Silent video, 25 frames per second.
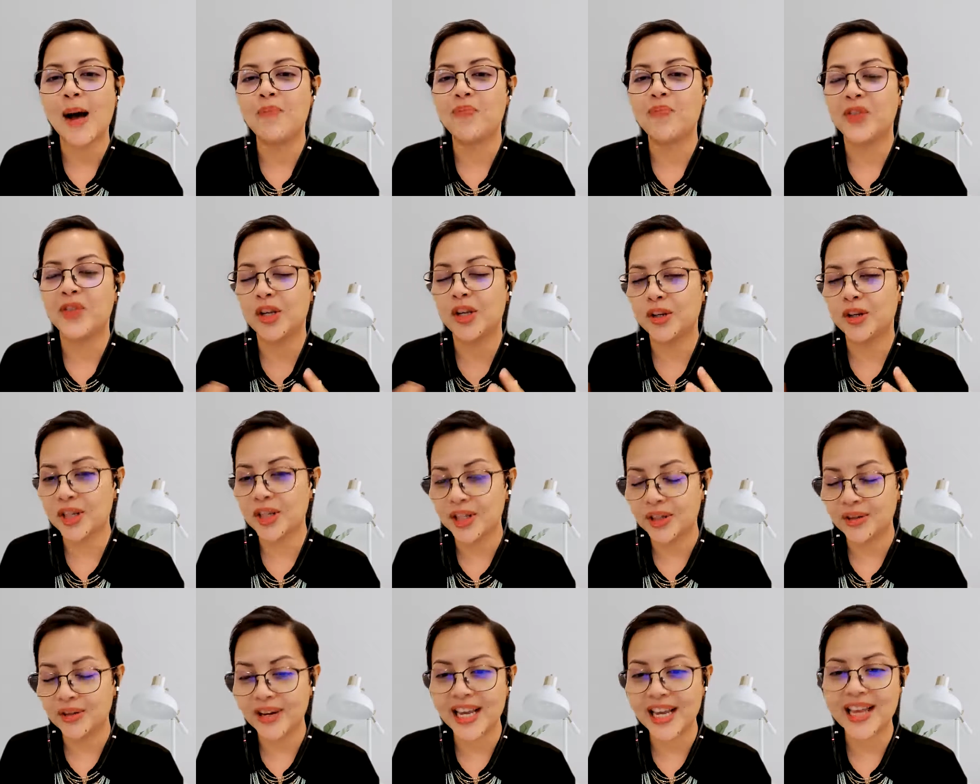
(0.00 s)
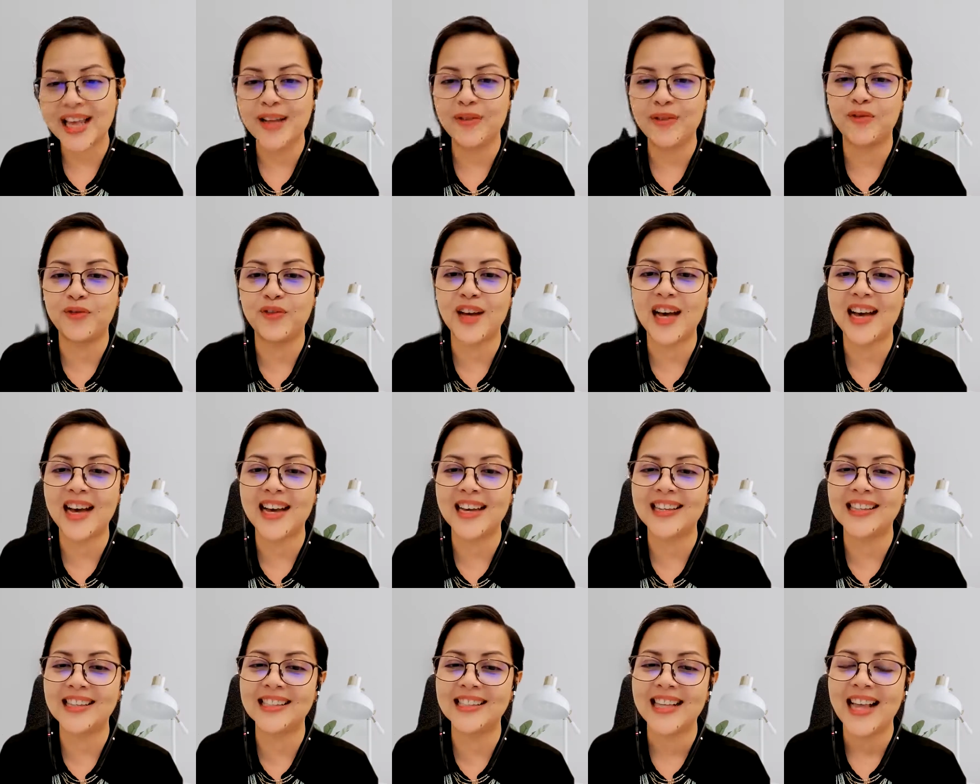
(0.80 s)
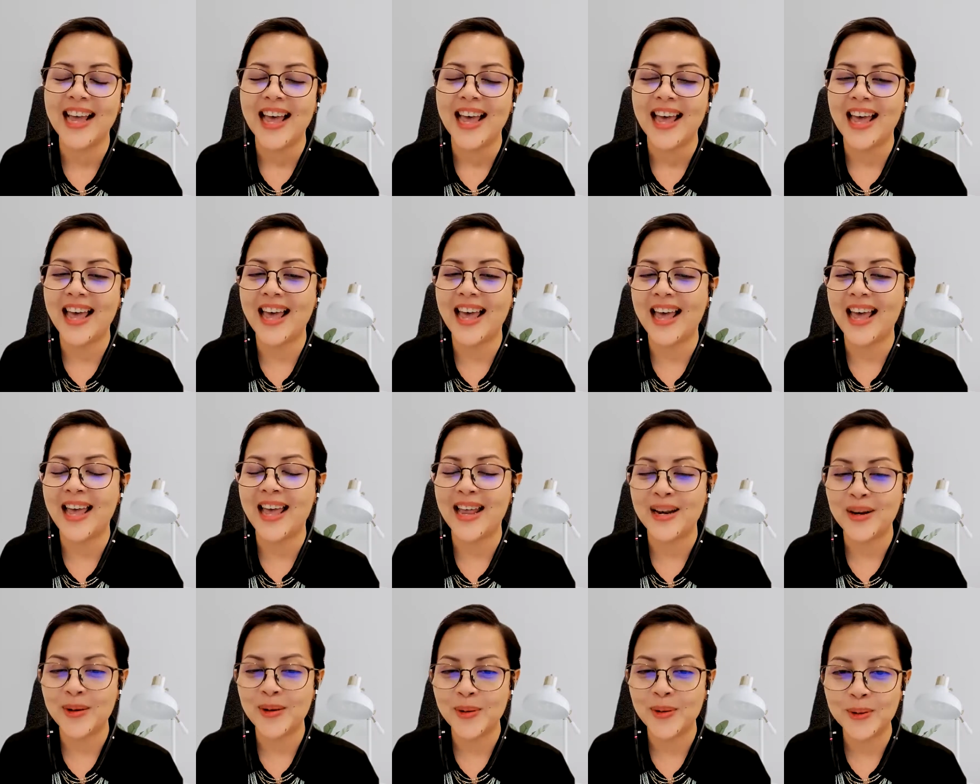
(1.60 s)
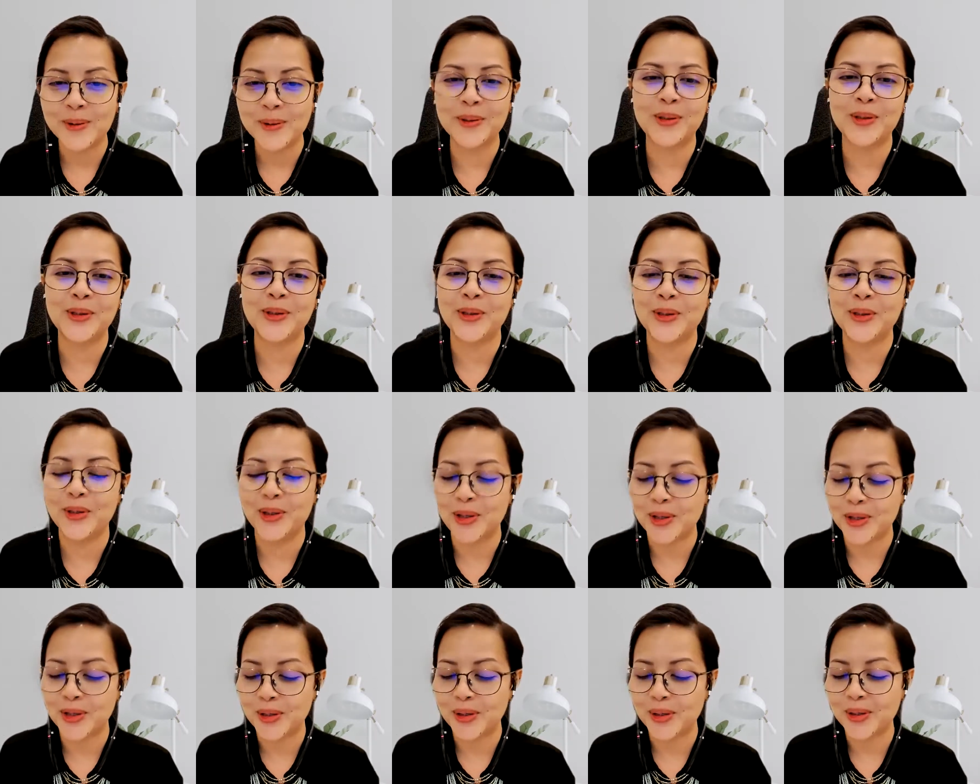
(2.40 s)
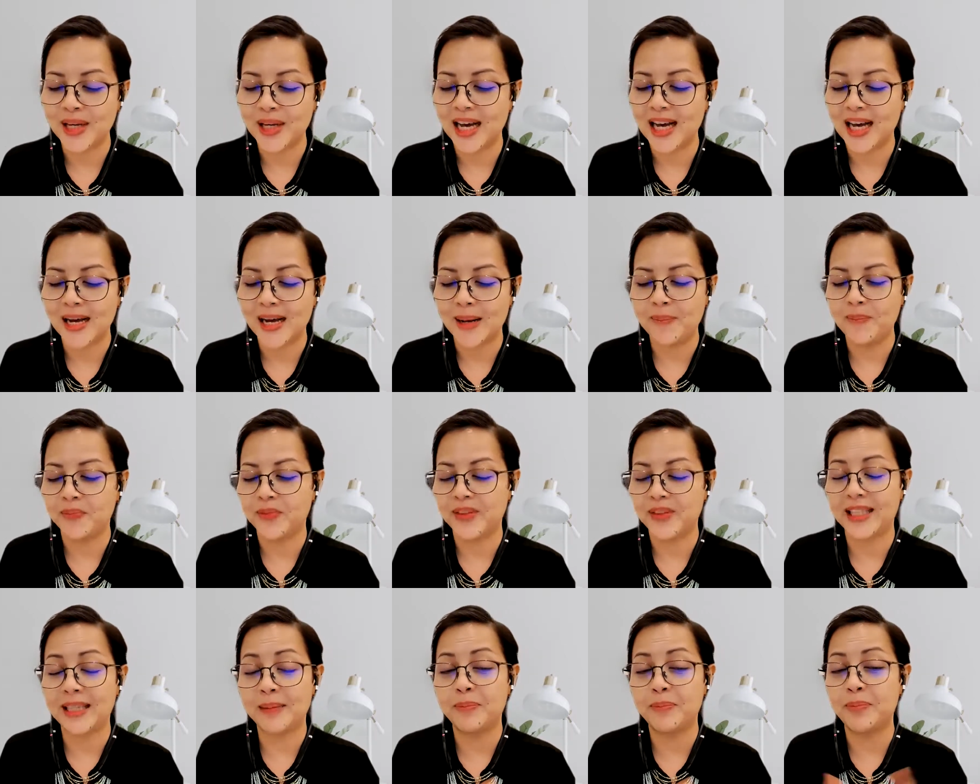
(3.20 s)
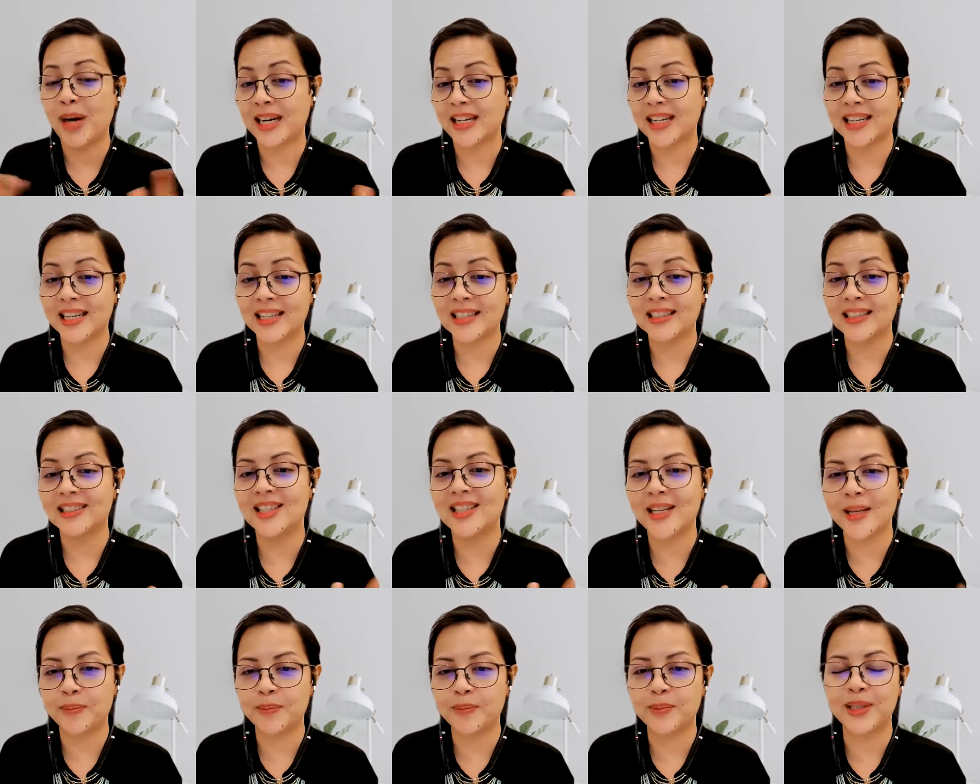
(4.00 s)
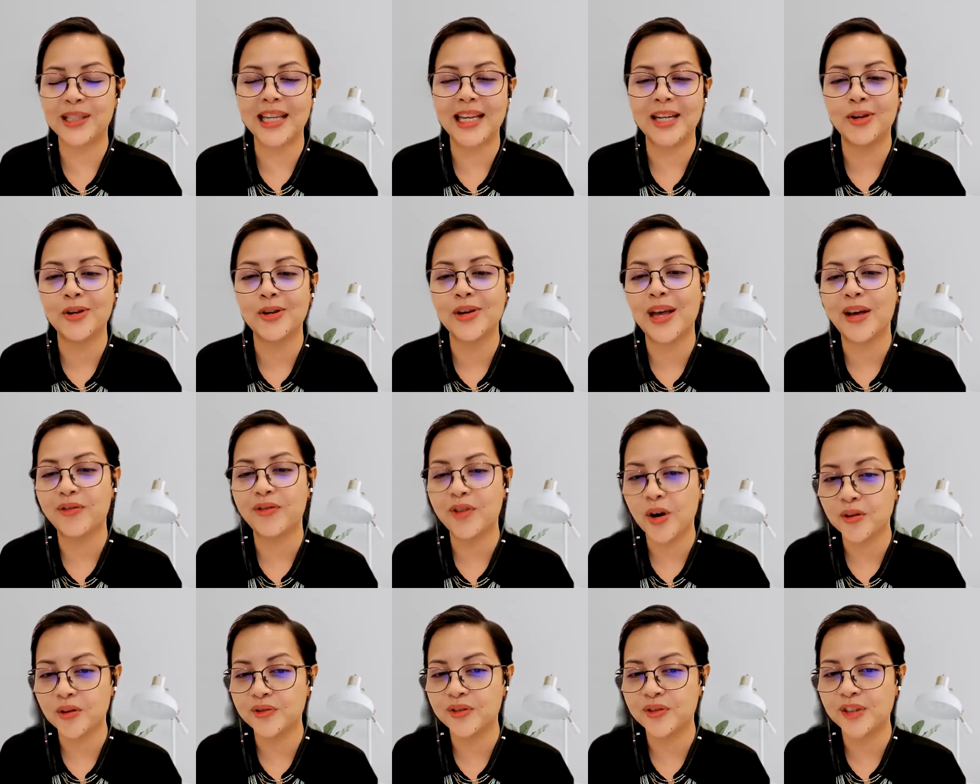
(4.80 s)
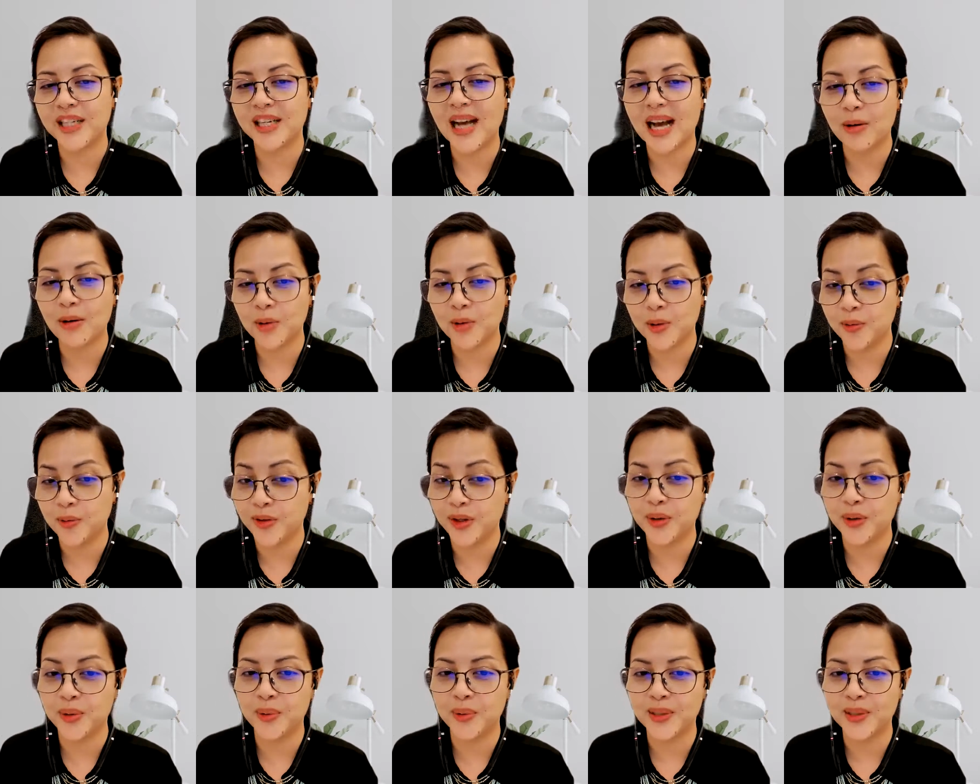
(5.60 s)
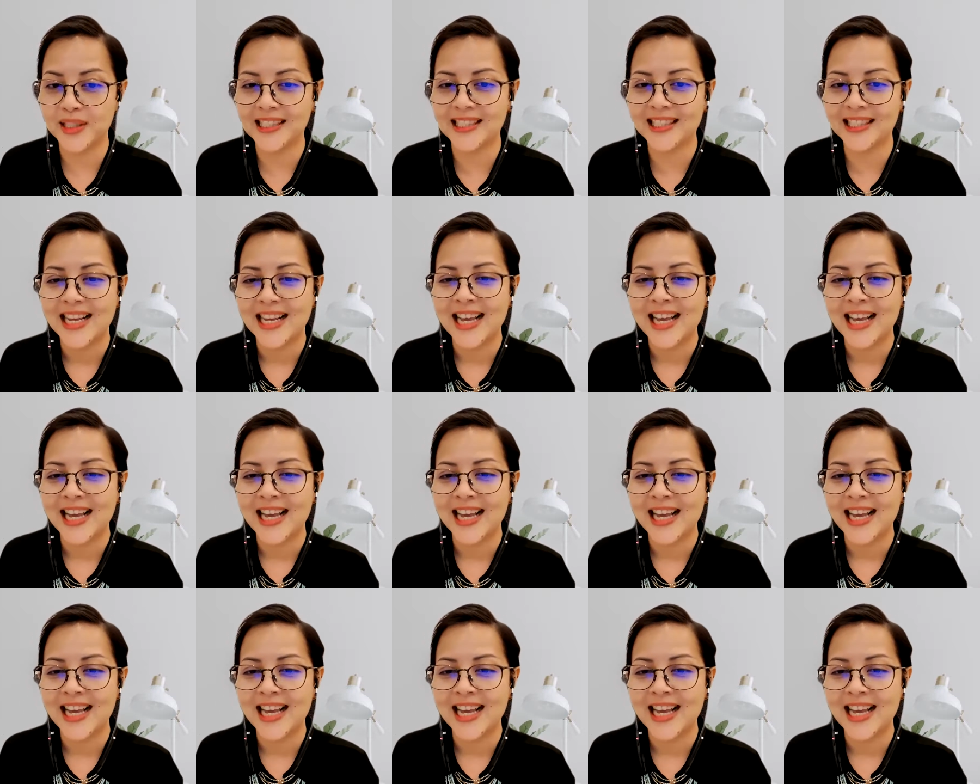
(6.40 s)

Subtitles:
your career advice, and also, the practical tips that you have offered our viewers.